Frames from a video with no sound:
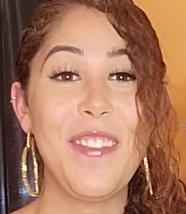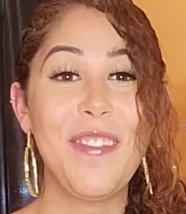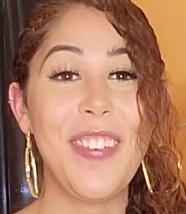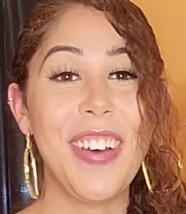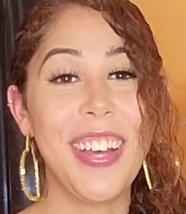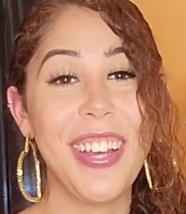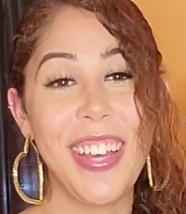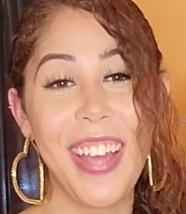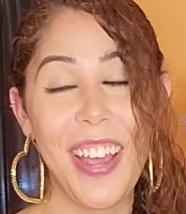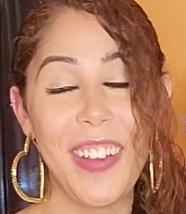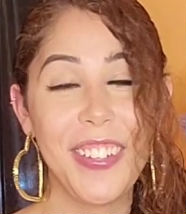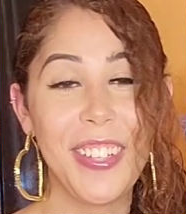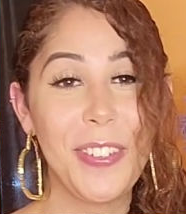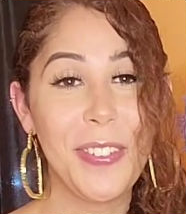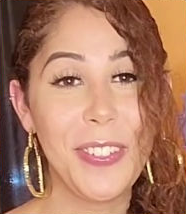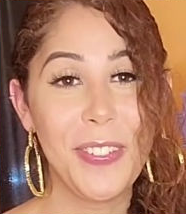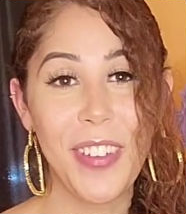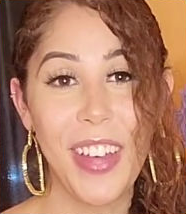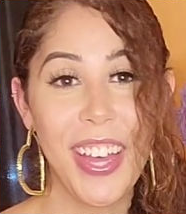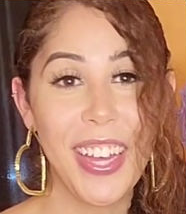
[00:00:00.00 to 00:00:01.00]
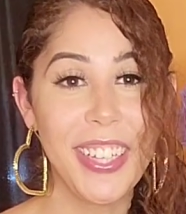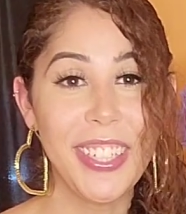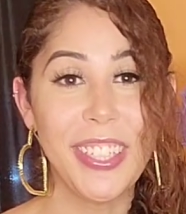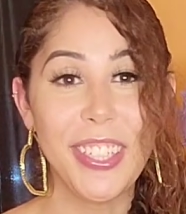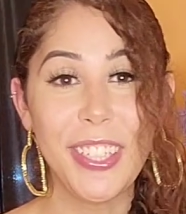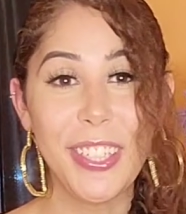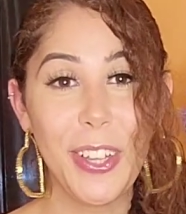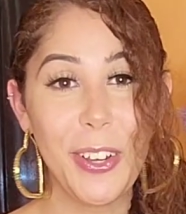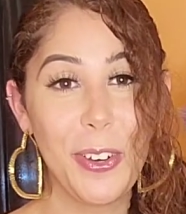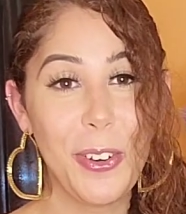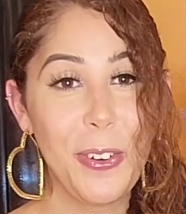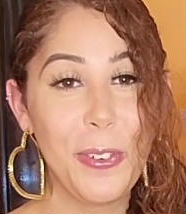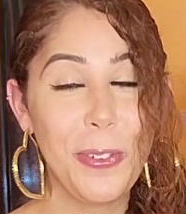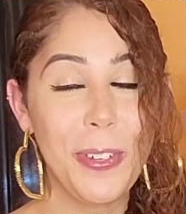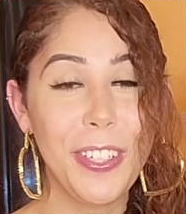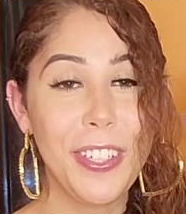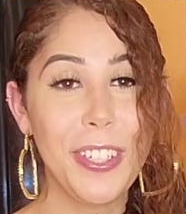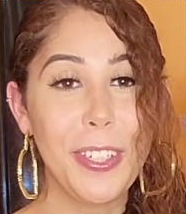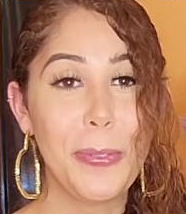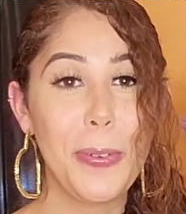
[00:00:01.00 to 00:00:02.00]
But everything was fine. So
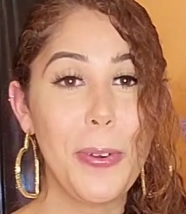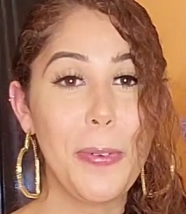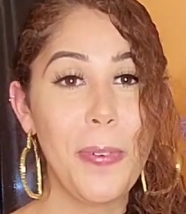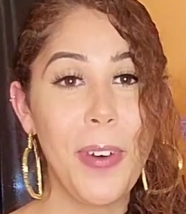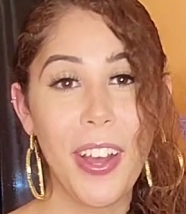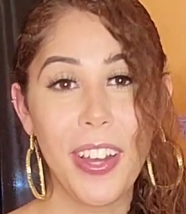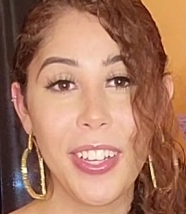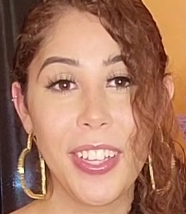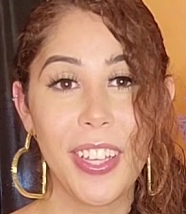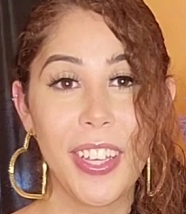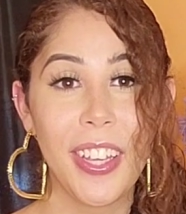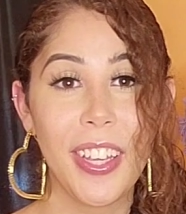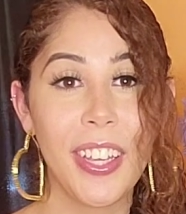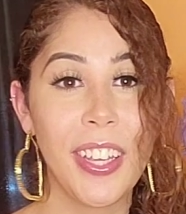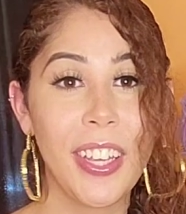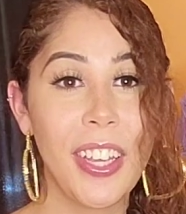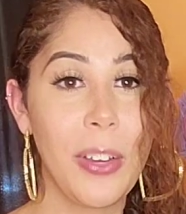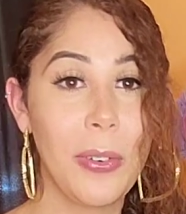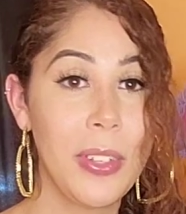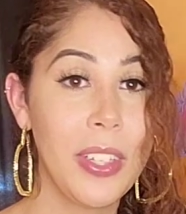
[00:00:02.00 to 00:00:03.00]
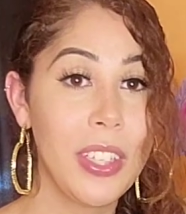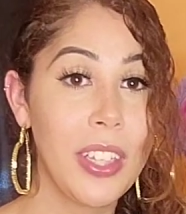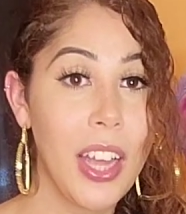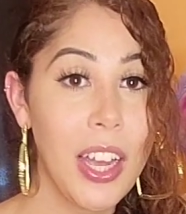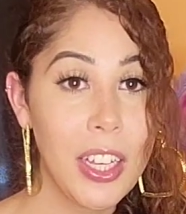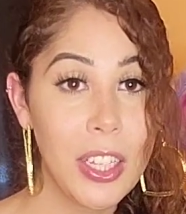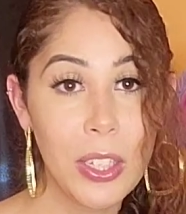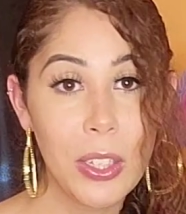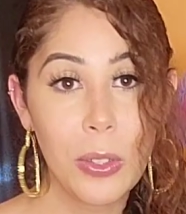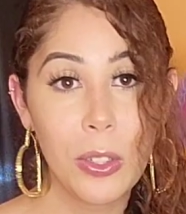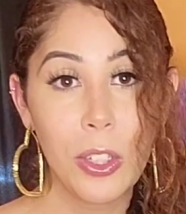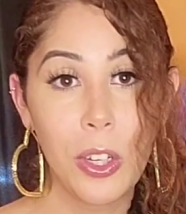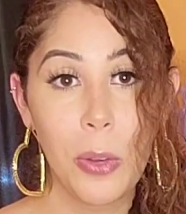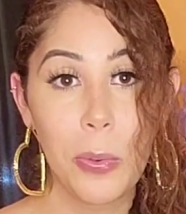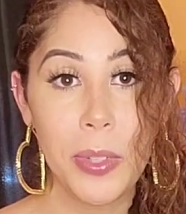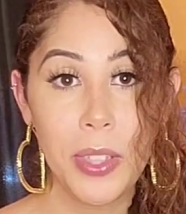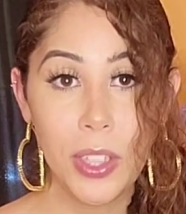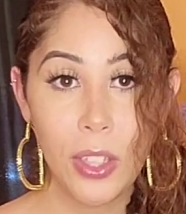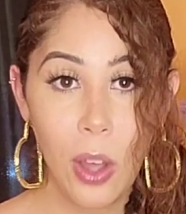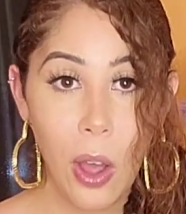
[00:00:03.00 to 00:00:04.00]
we just went walking. It was nice. You know,
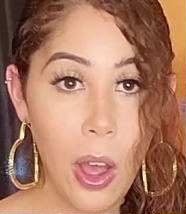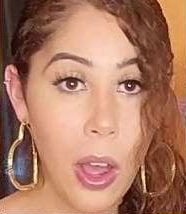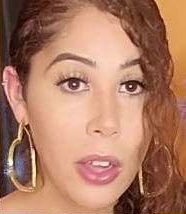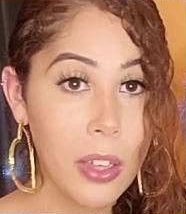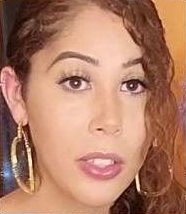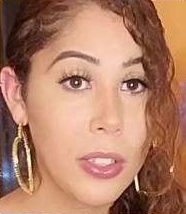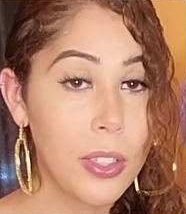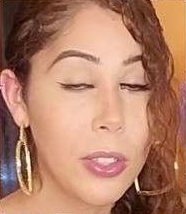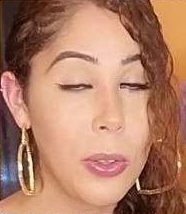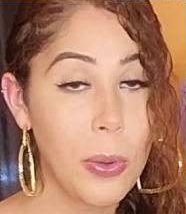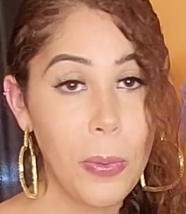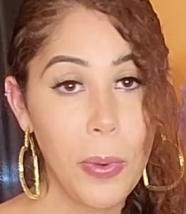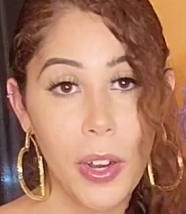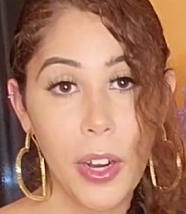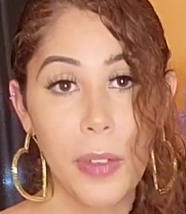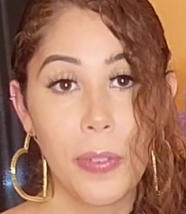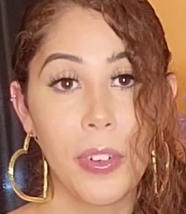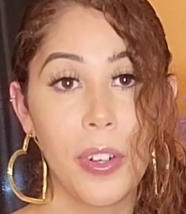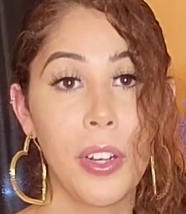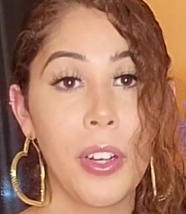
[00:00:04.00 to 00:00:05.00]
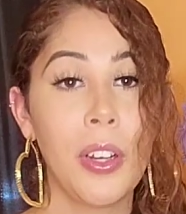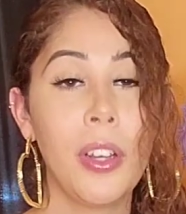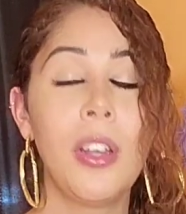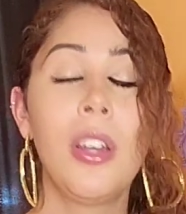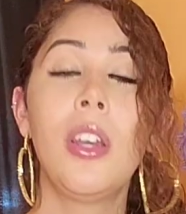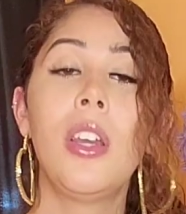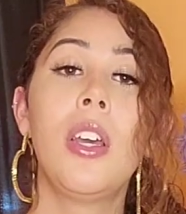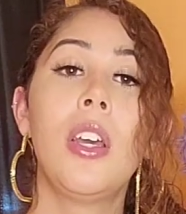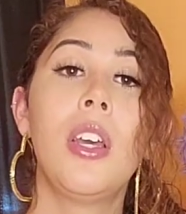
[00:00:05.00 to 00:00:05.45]
we talked or whatever